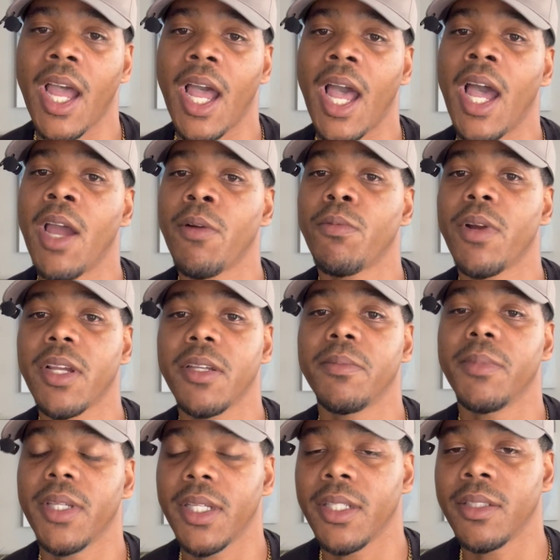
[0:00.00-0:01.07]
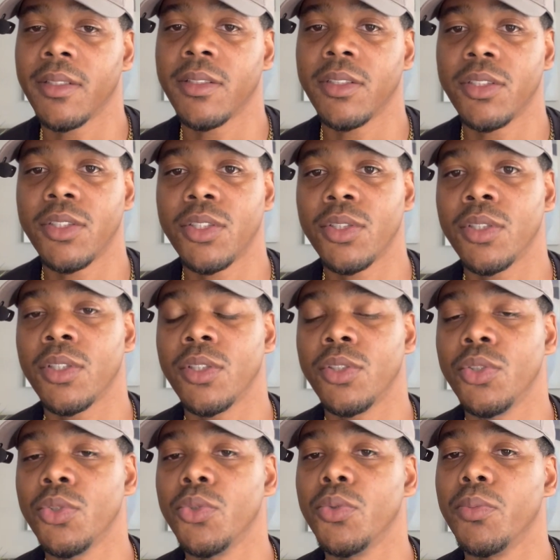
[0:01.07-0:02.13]
I recommend to
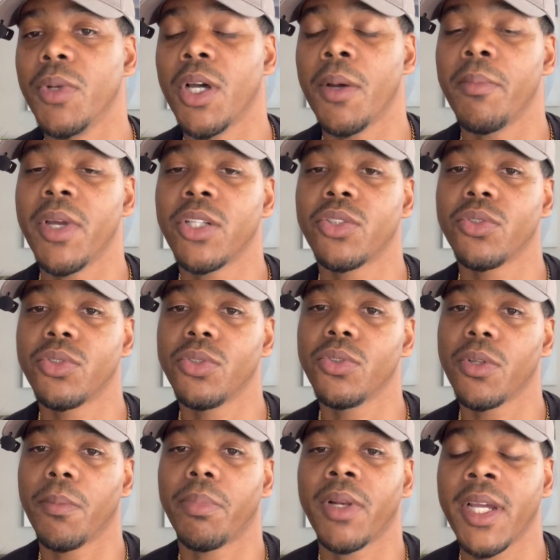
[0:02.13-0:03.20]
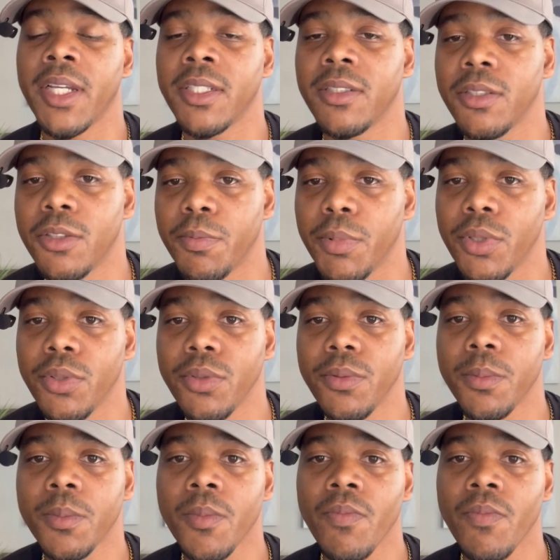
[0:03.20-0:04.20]
do a Metro 2 compliance dispute.